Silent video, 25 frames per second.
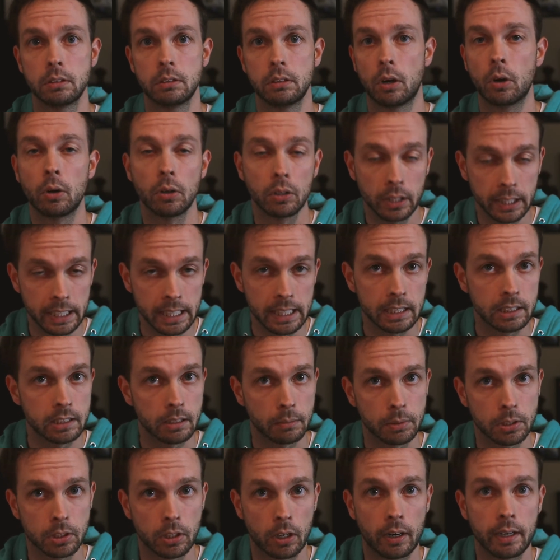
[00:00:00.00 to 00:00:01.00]
leads
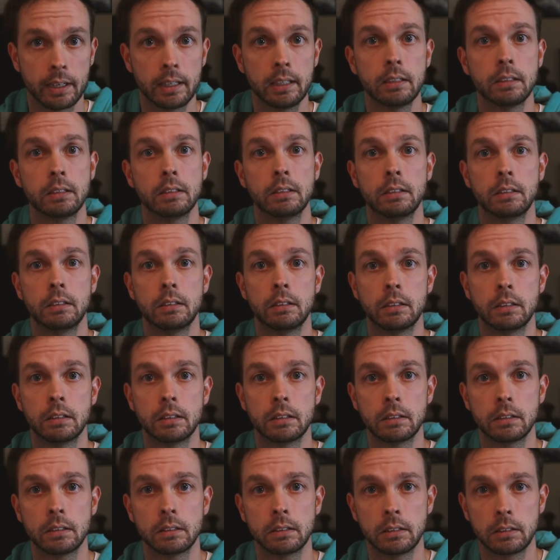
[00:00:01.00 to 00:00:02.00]

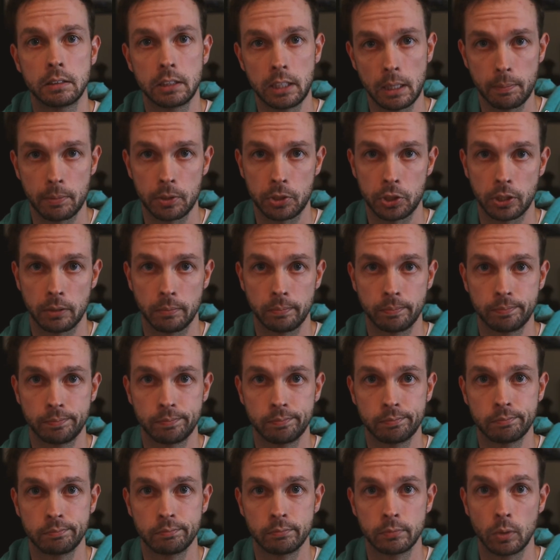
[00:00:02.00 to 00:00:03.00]
temperature.
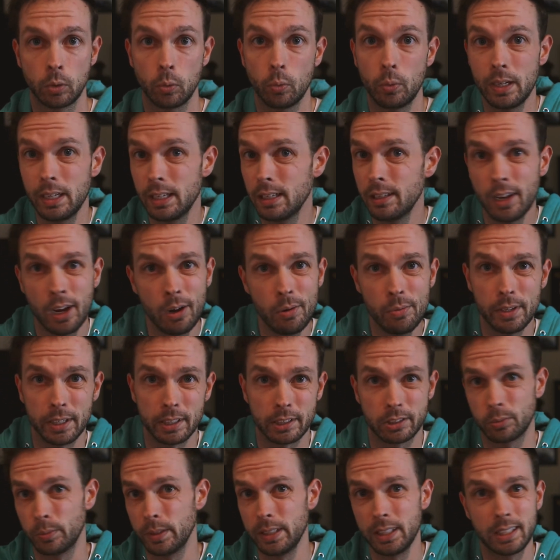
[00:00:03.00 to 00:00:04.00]
We know
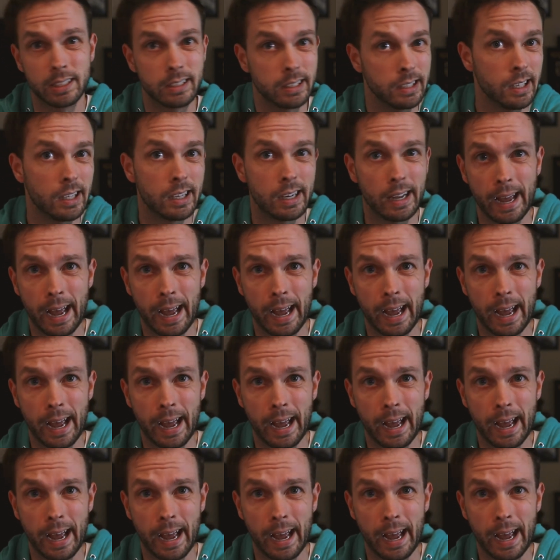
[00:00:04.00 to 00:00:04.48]
this. We see it